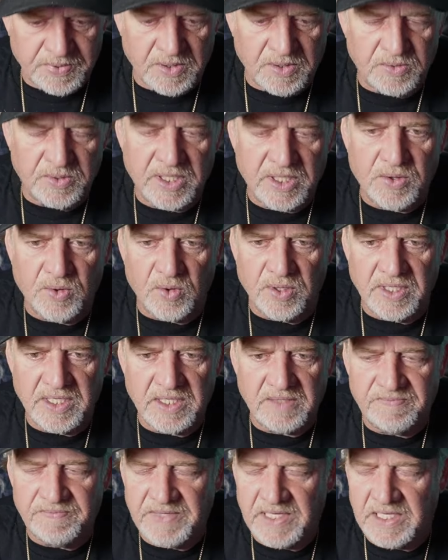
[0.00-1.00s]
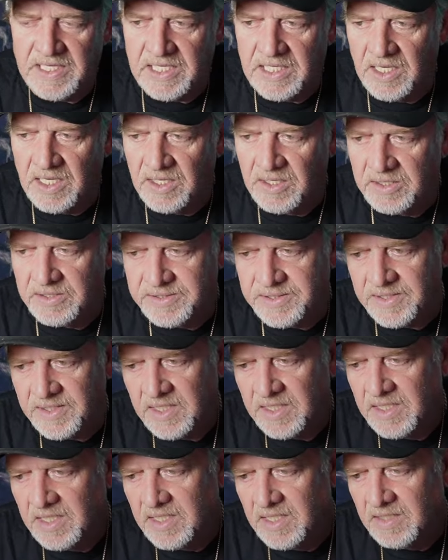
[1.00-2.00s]
recording videos,
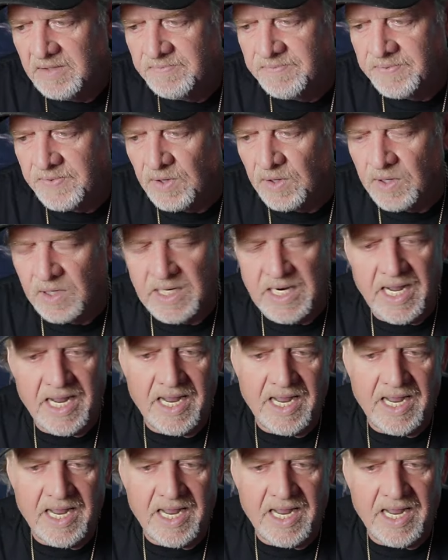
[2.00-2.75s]
for